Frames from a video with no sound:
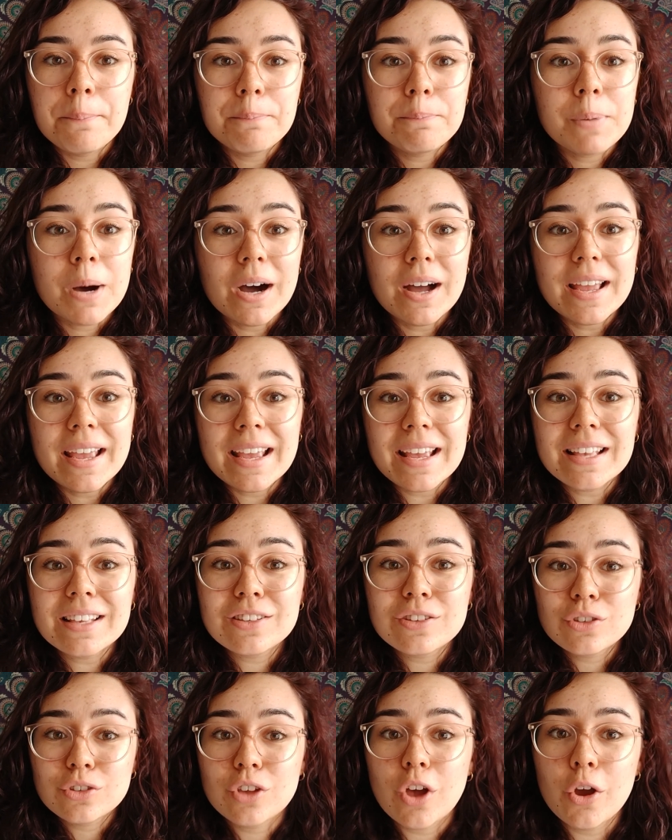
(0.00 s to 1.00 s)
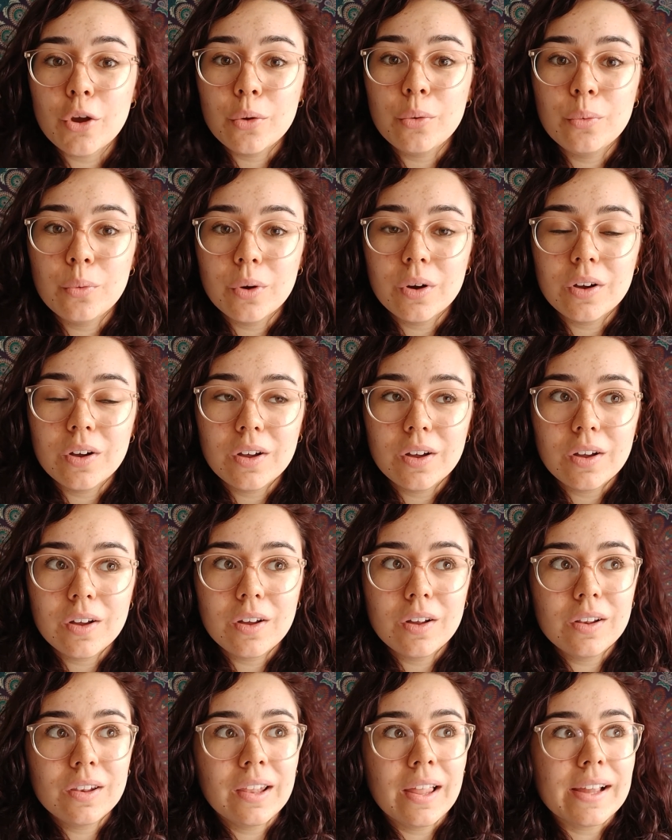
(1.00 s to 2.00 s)
but it is so
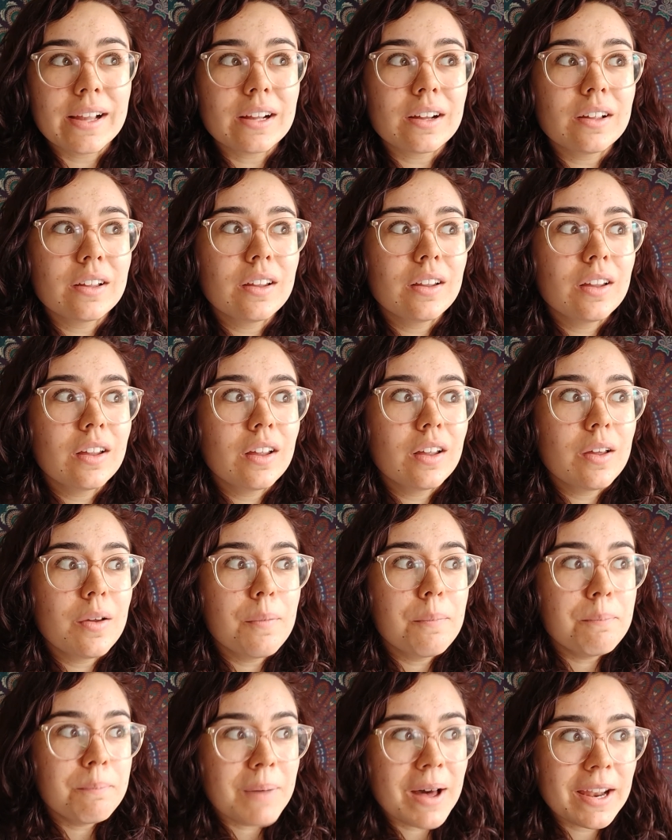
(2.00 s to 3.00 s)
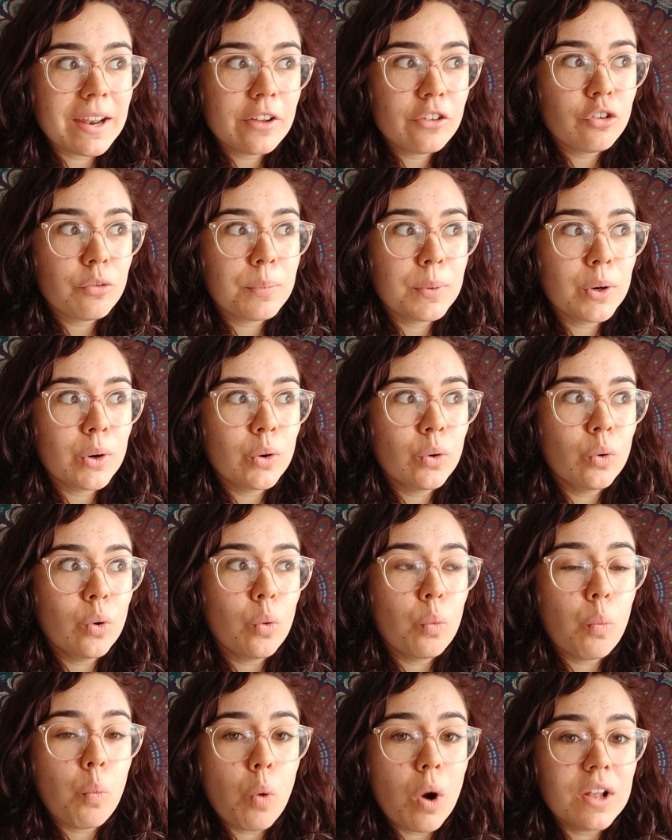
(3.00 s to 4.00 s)
like manageable
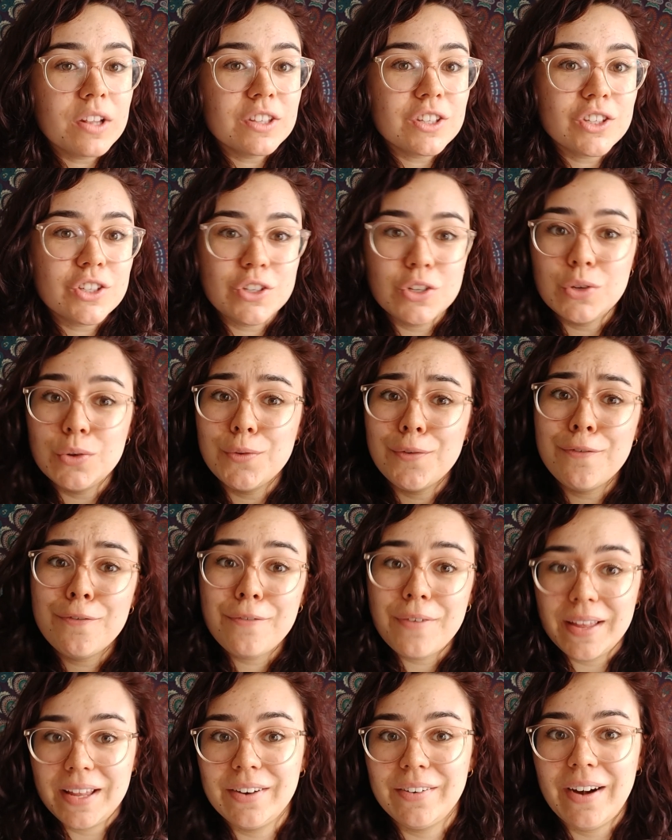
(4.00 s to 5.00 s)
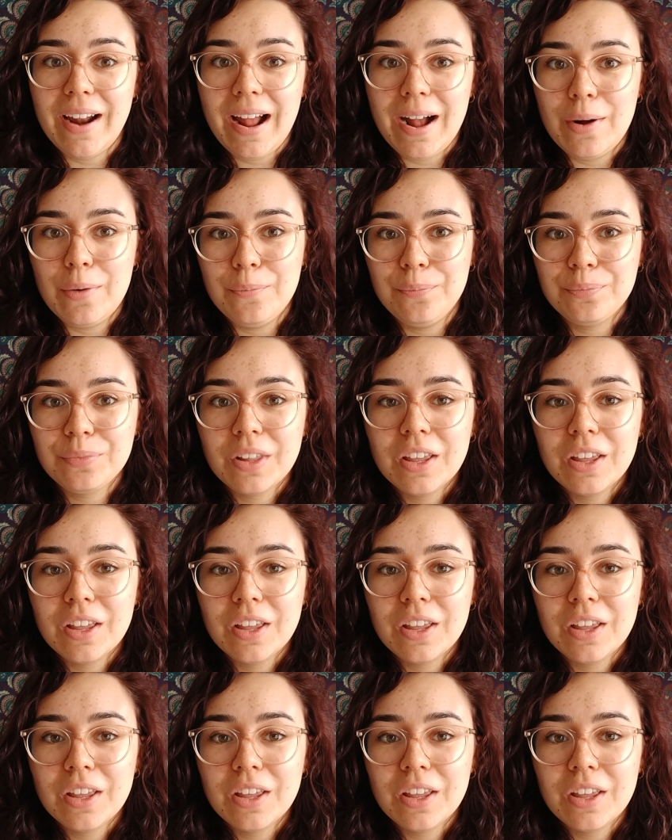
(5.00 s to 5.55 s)
once you figure it out.